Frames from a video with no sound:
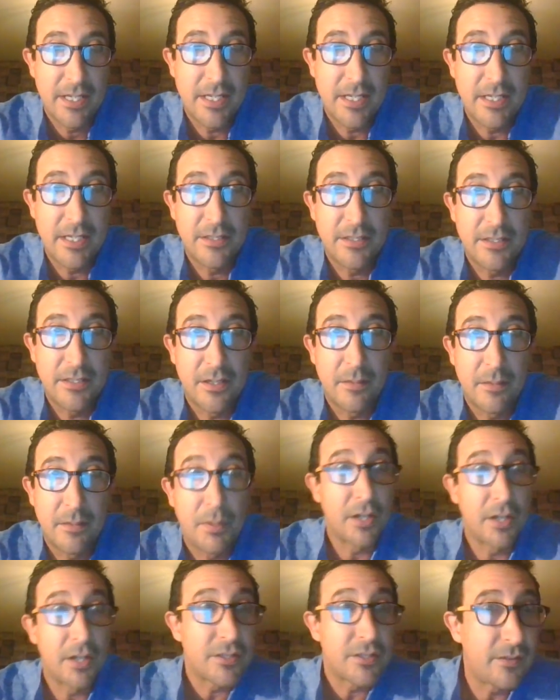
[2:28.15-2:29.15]
These are
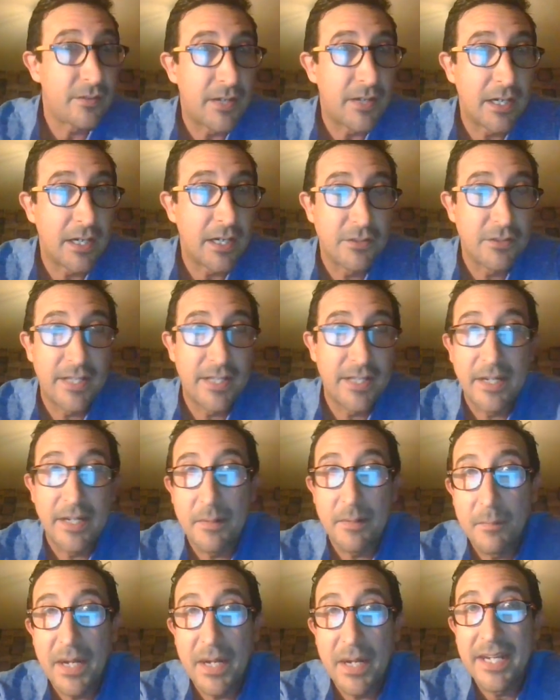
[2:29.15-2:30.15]
parts of the virus that
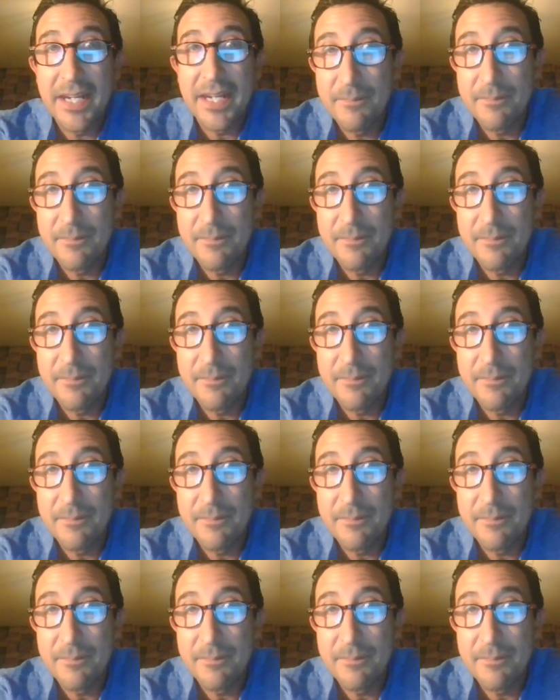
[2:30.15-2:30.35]
by